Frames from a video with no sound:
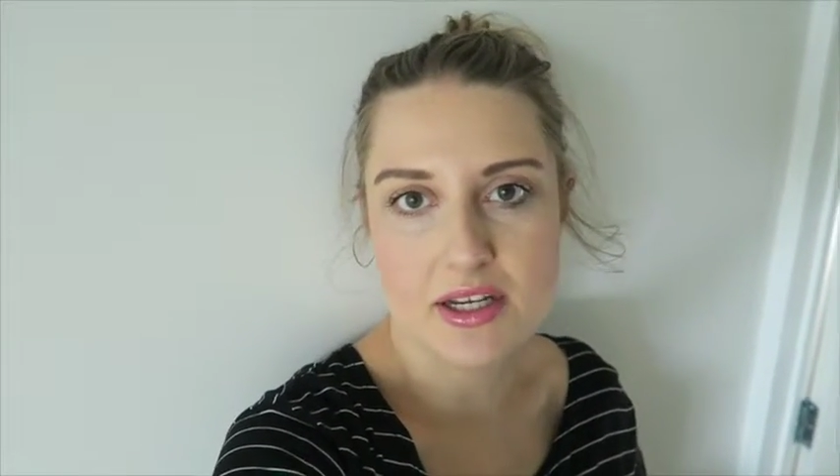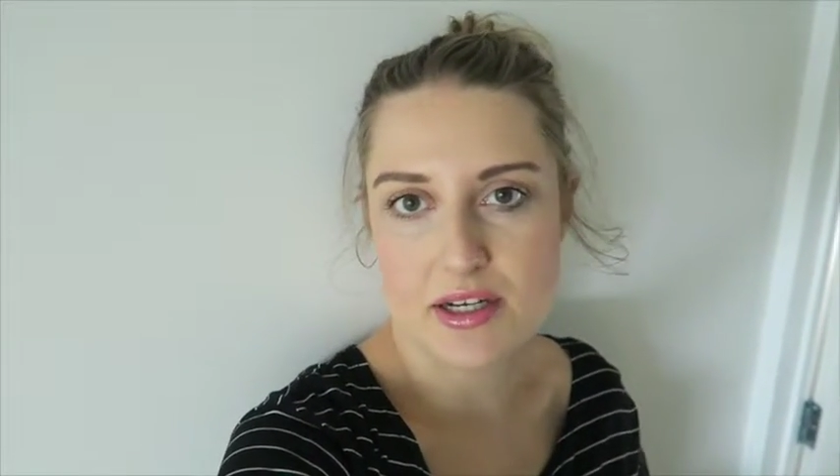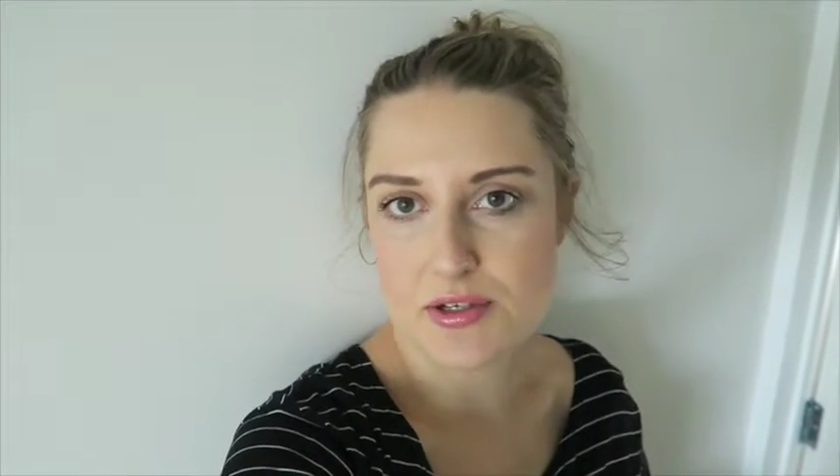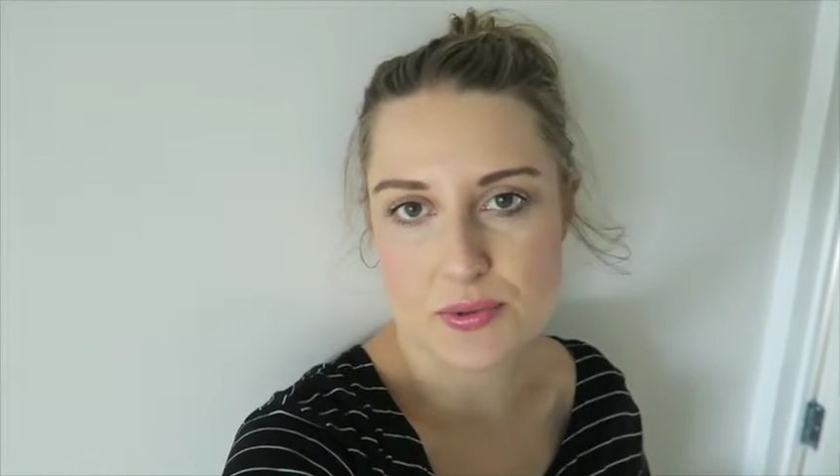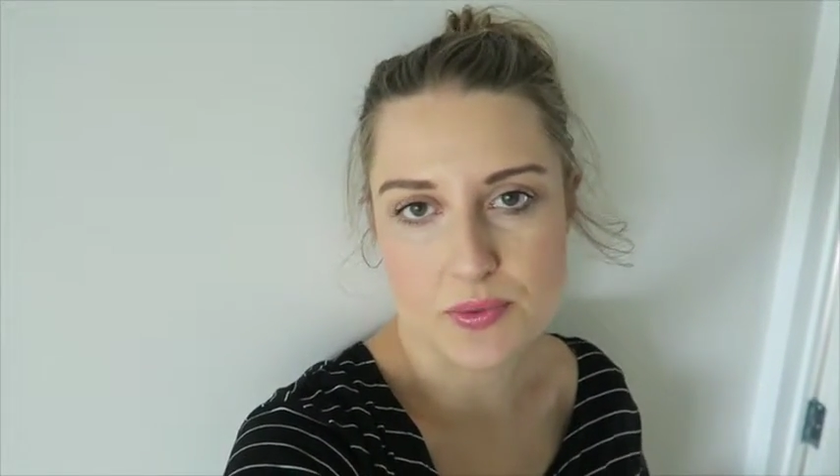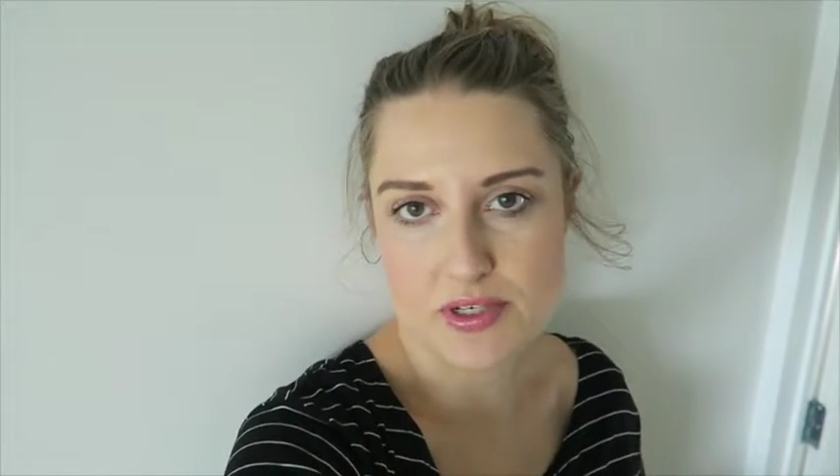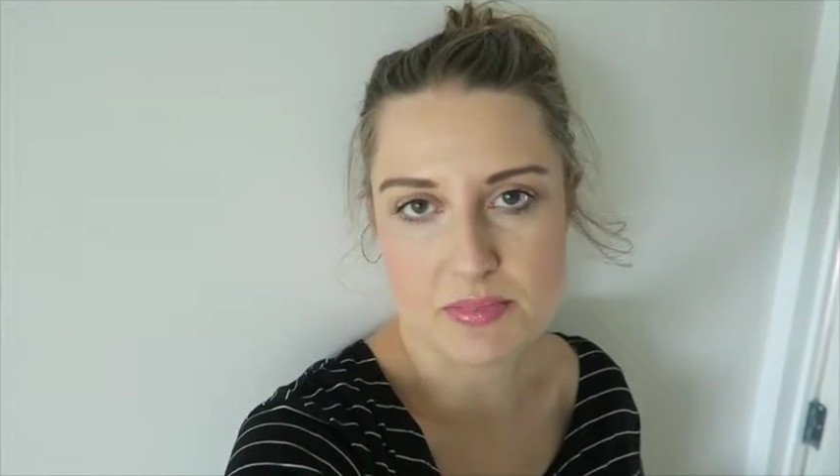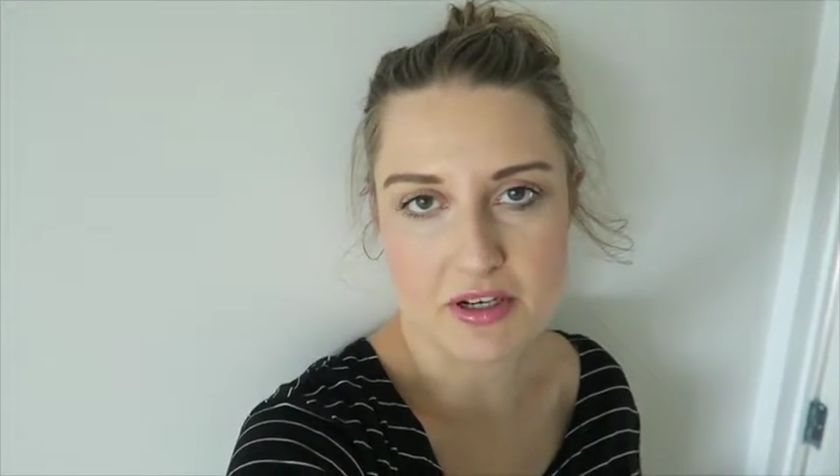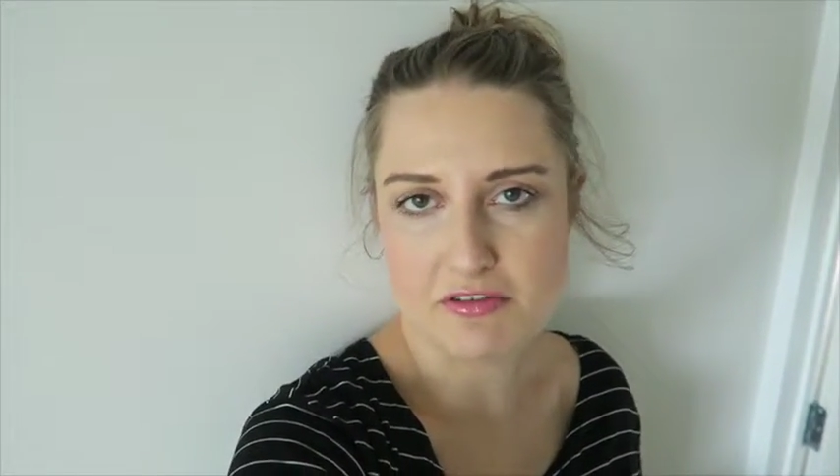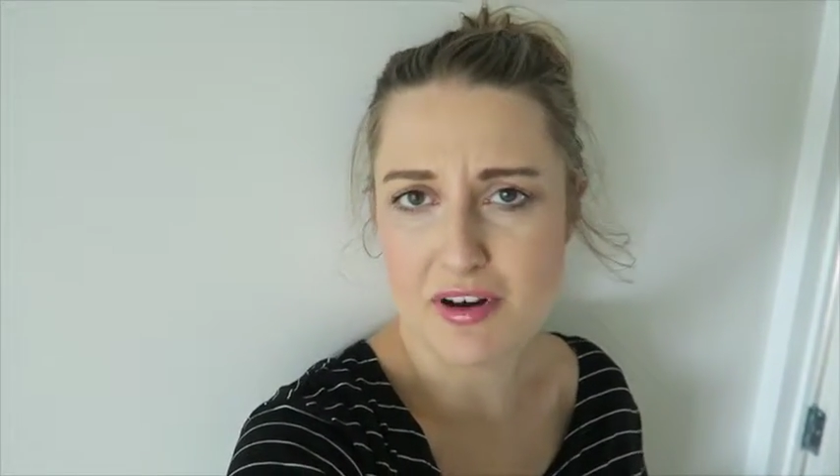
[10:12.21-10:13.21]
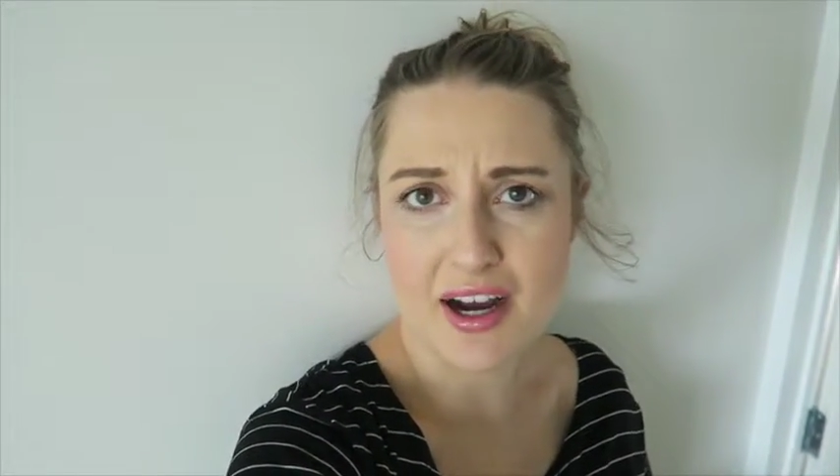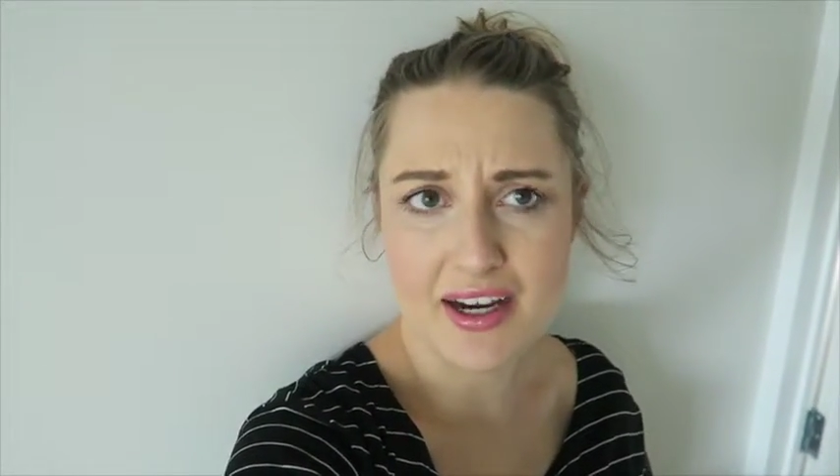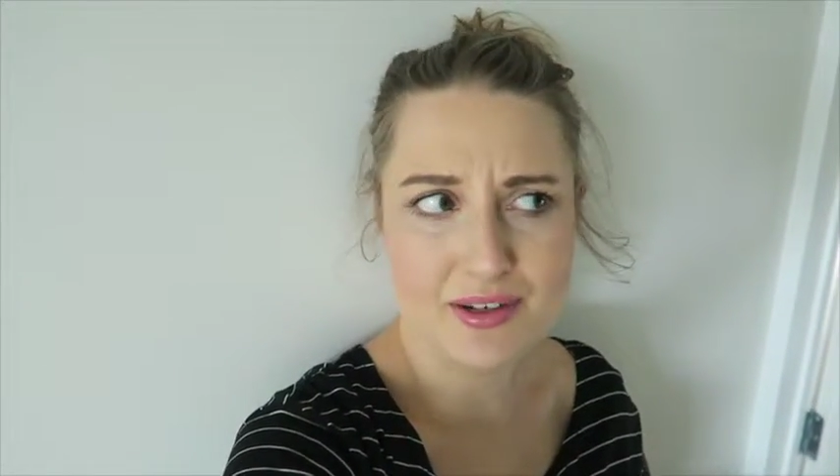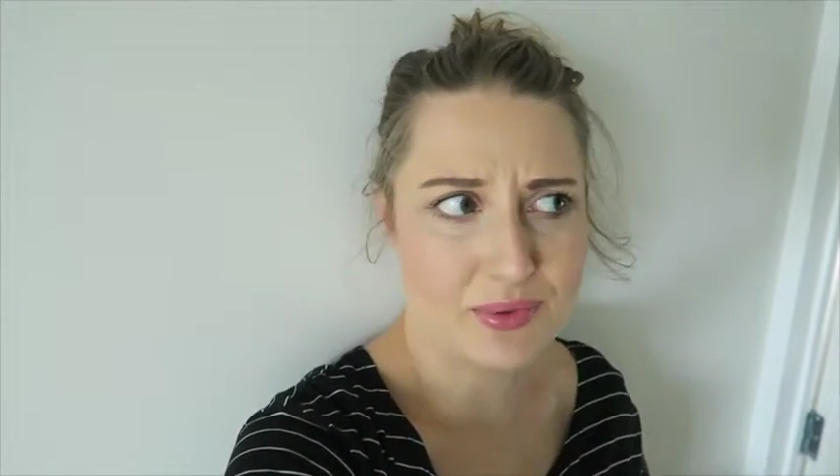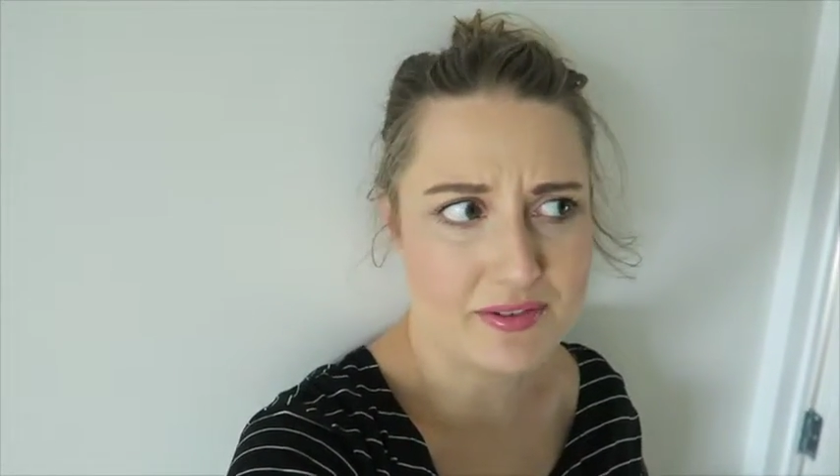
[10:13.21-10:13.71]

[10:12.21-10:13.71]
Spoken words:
and it has always been fine.